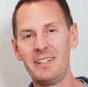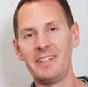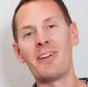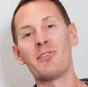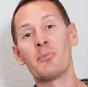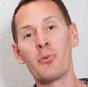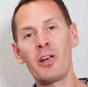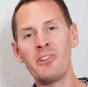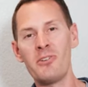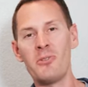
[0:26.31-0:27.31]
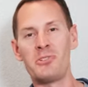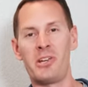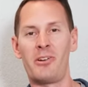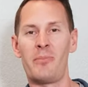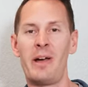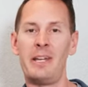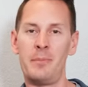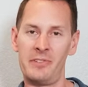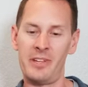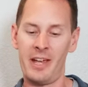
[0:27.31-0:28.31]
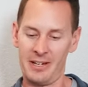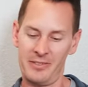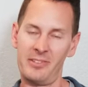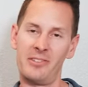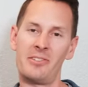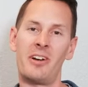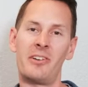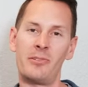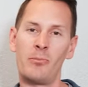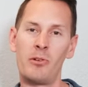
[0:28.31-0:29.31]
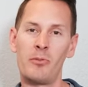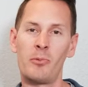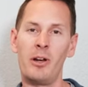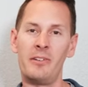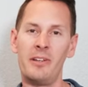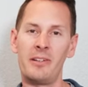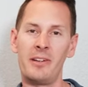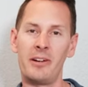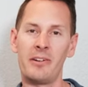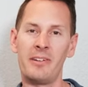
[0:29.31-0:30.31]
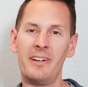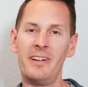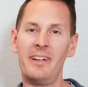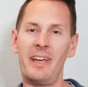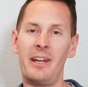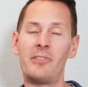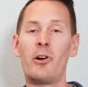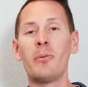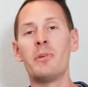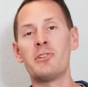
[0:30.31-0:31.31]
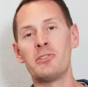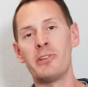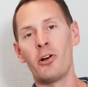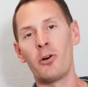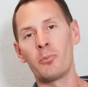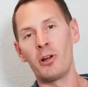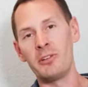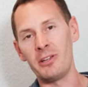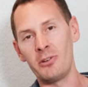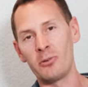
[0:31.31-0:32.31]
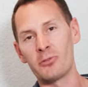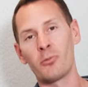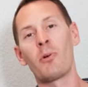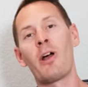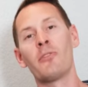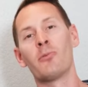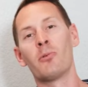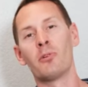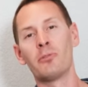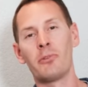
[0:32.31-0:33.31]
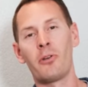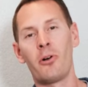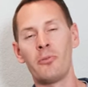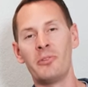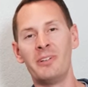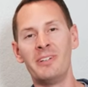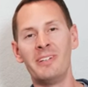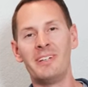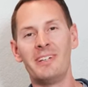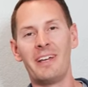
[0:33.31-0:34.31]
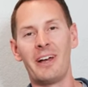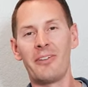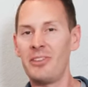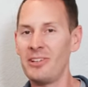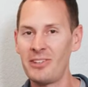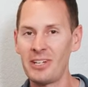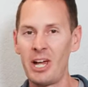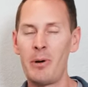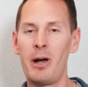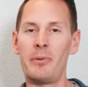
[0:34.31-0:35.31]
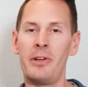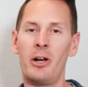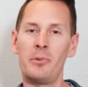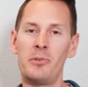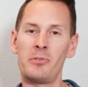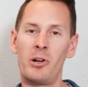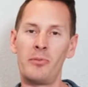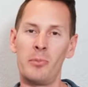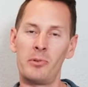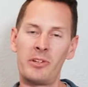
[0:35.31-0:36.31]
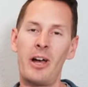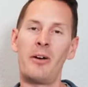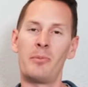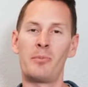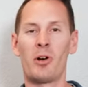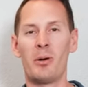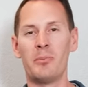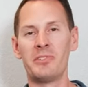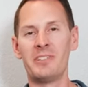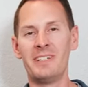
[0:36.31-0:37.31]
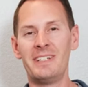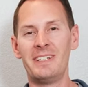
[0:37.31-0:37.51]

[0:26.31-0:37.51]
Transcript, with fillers: Now, if you're brand new to the channel, my name is Zach and this is Gus and we're from Great Dane Care. And it's our mission to help Great Dane owners around the world with all the uh, things that come up and helping you solve the most common problems.